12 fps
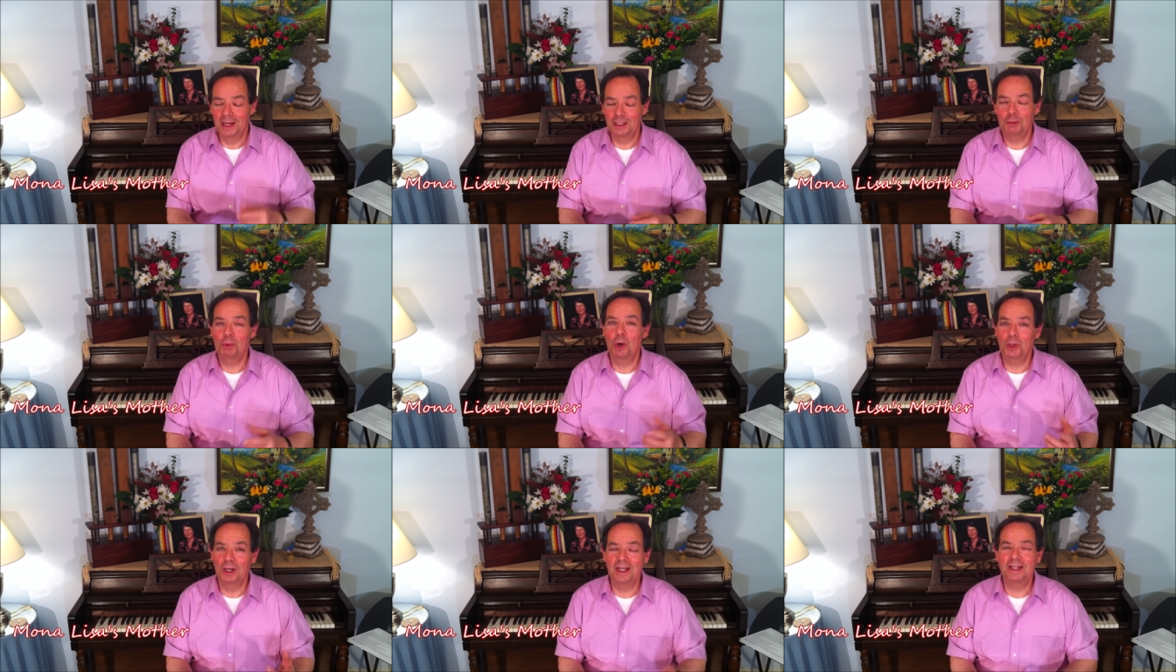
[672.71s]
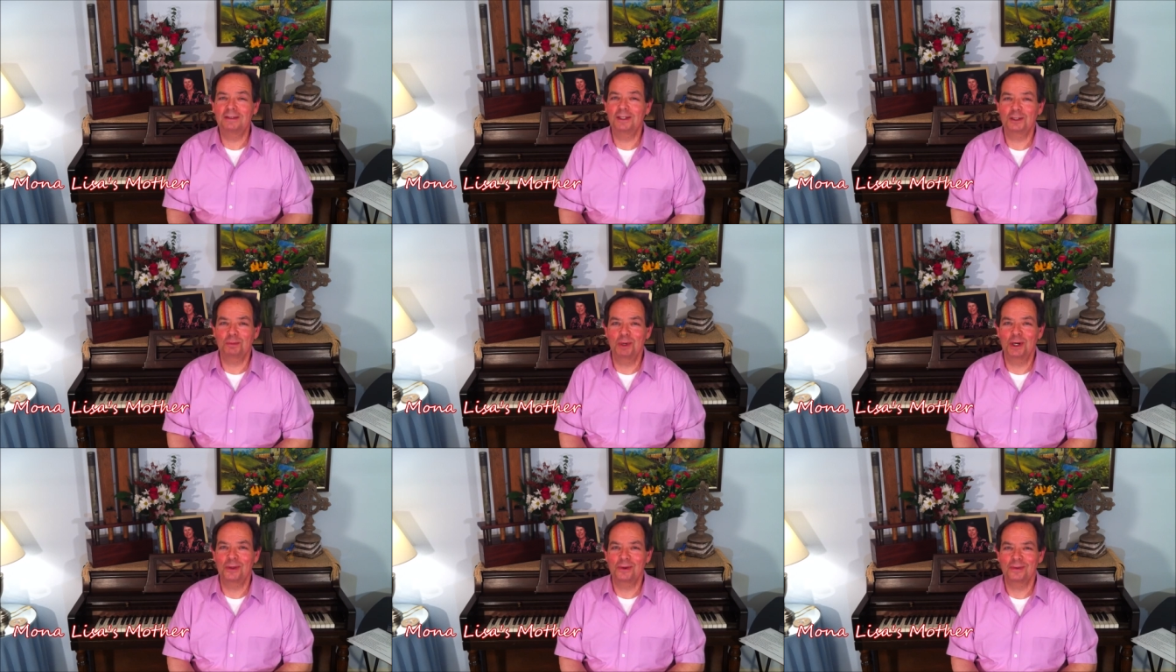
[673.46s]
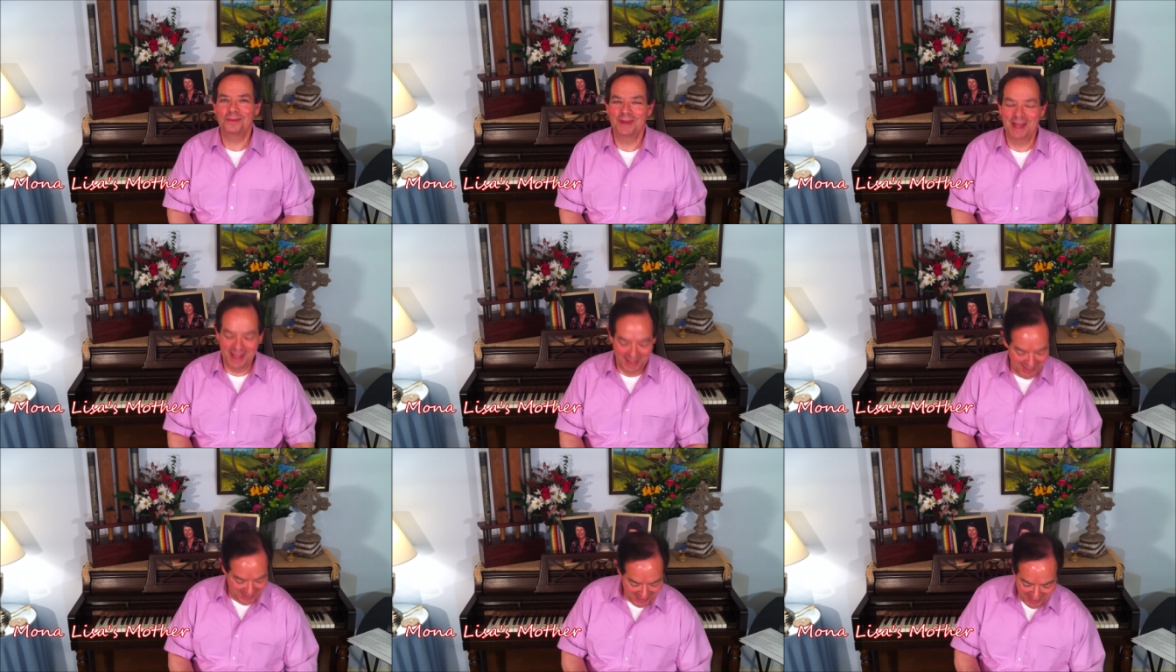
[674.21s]
That's Mona Lisa's mother.
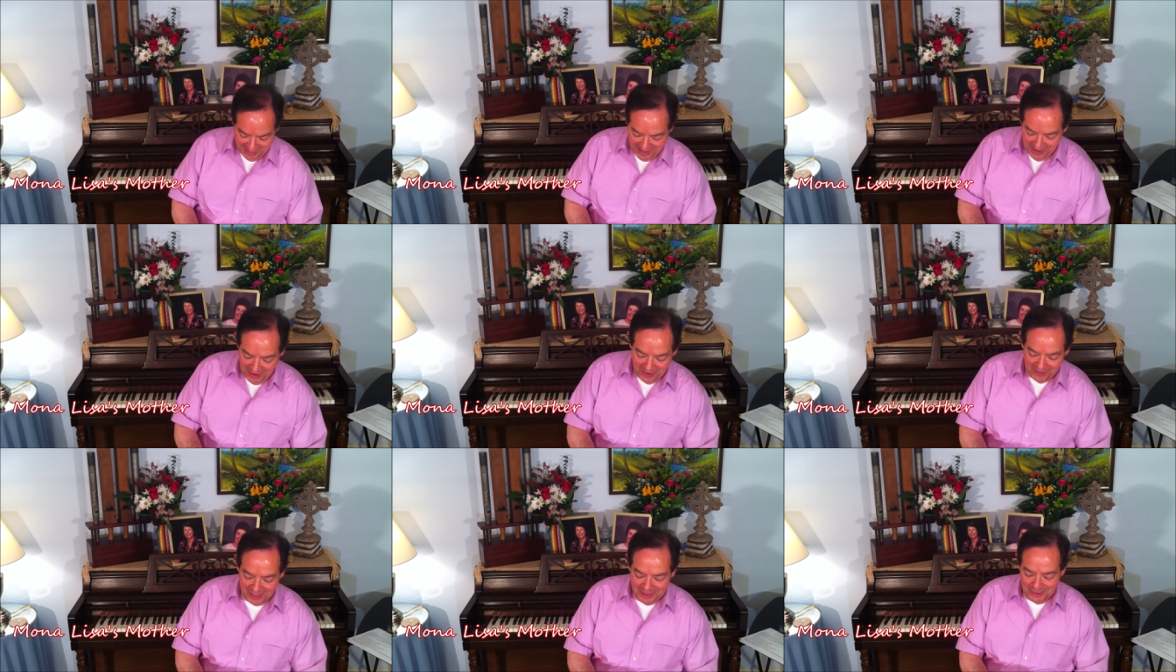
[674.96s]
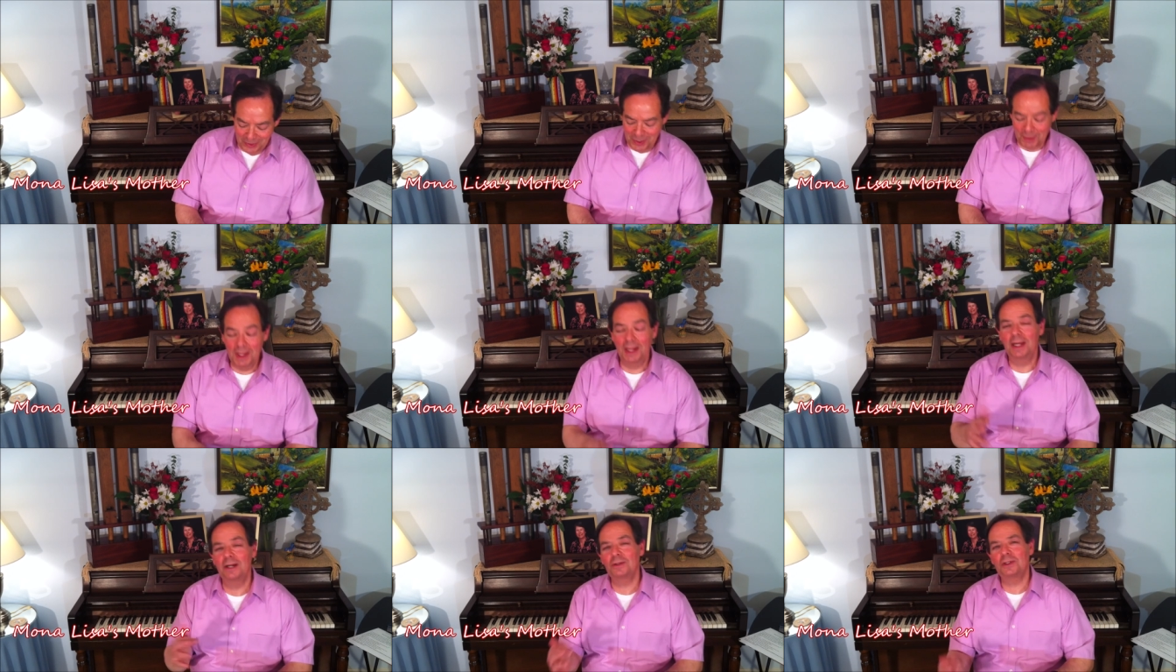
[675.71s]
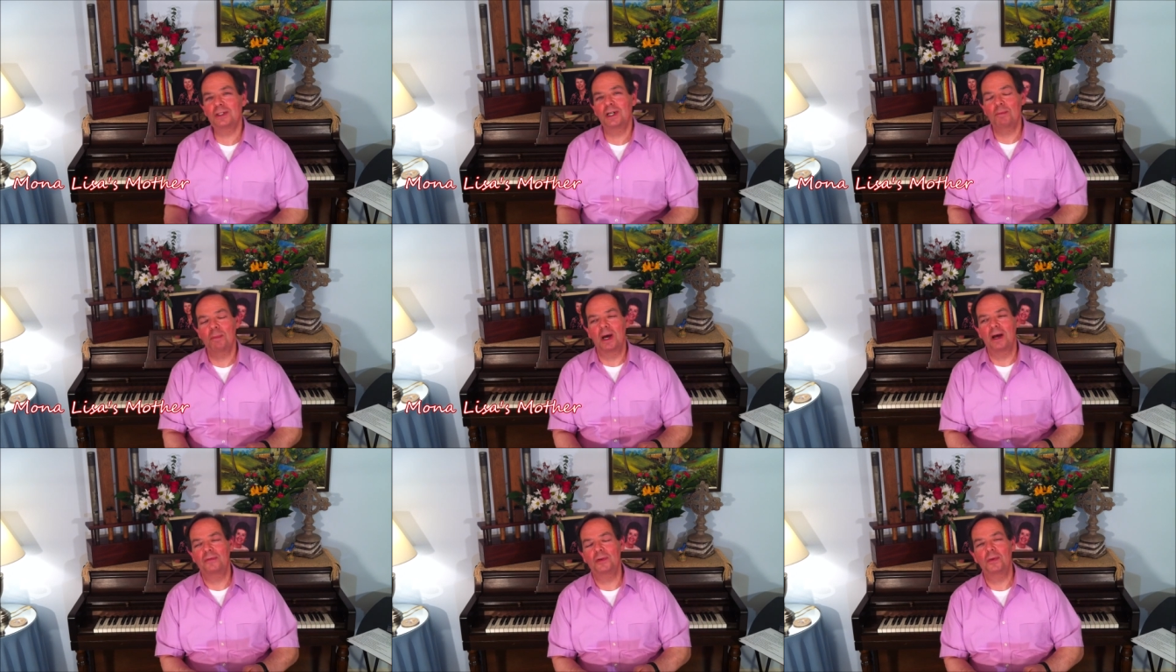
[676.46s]
All right, turning, now here's some
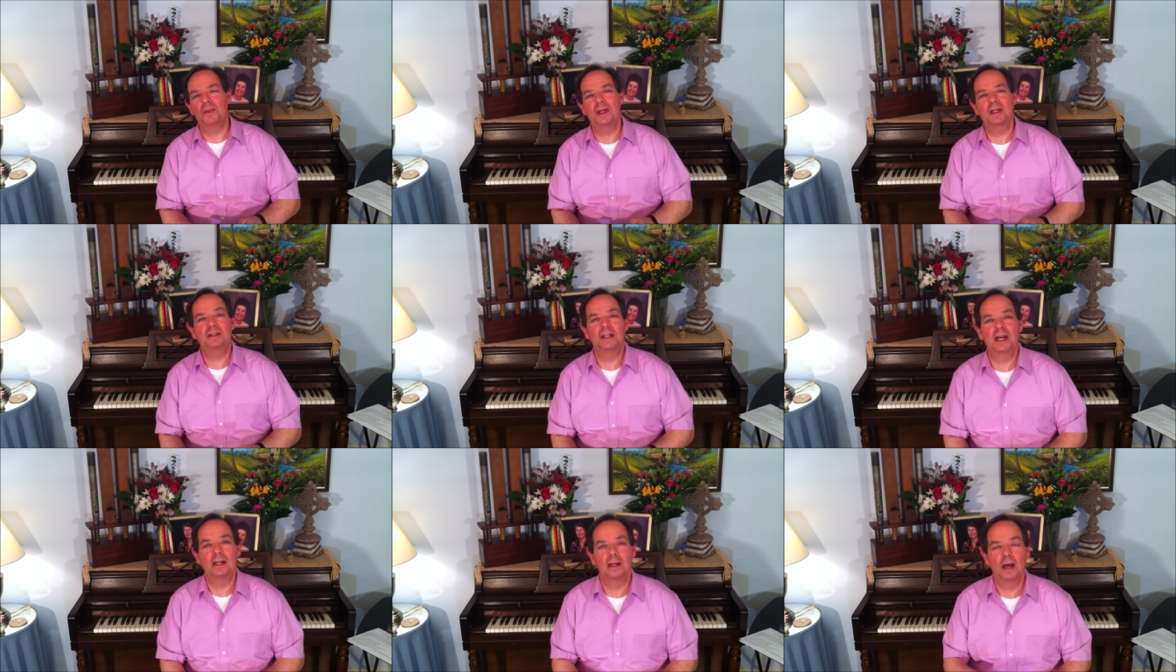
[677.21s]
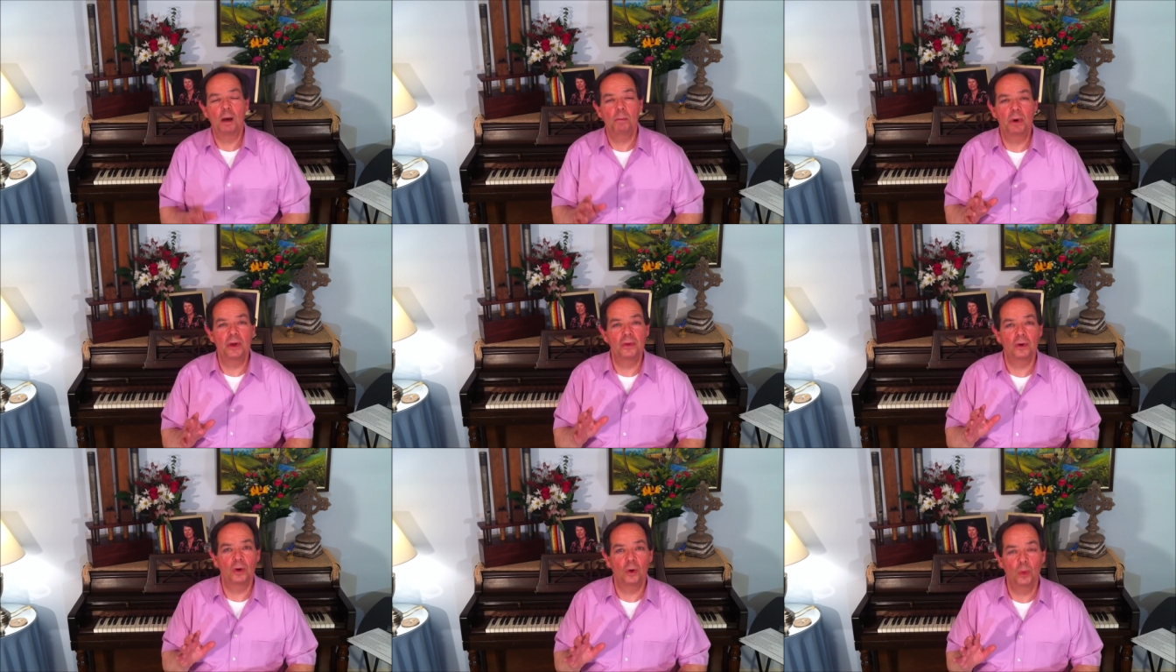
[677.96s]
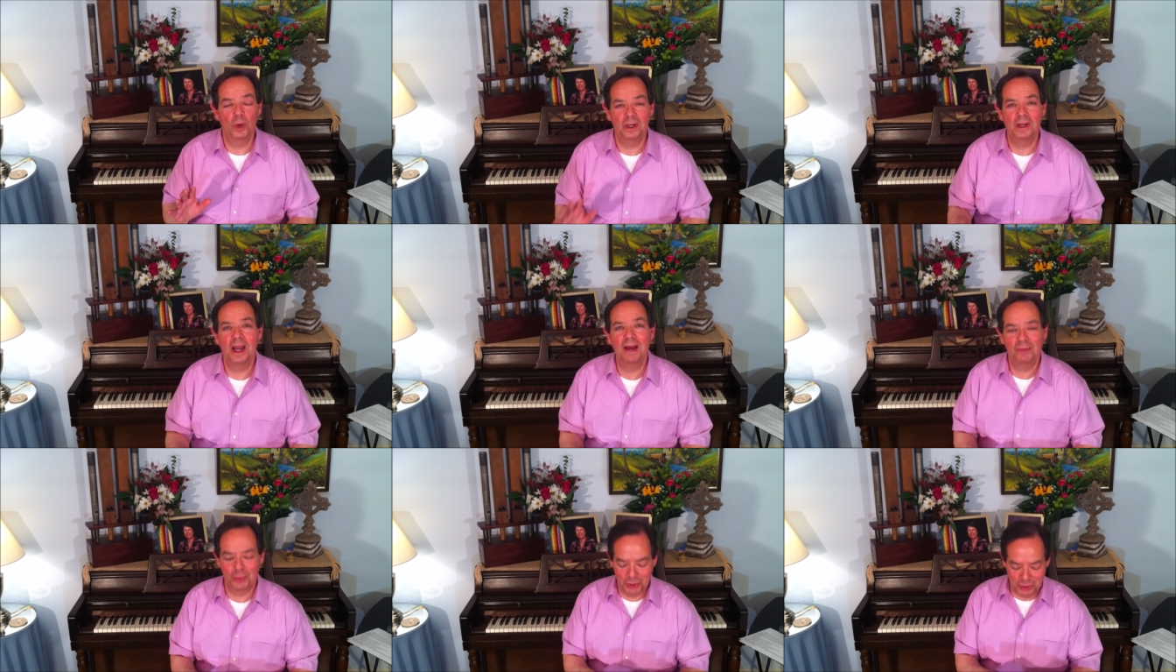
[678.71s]
few things that a mother would
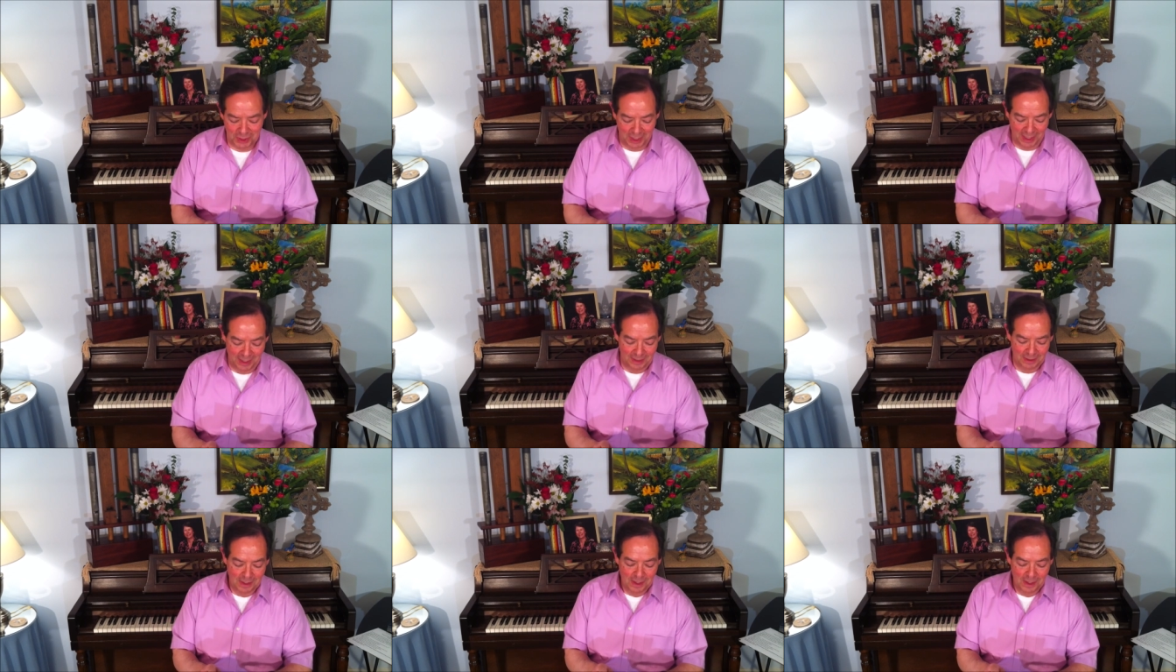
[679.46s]
never say.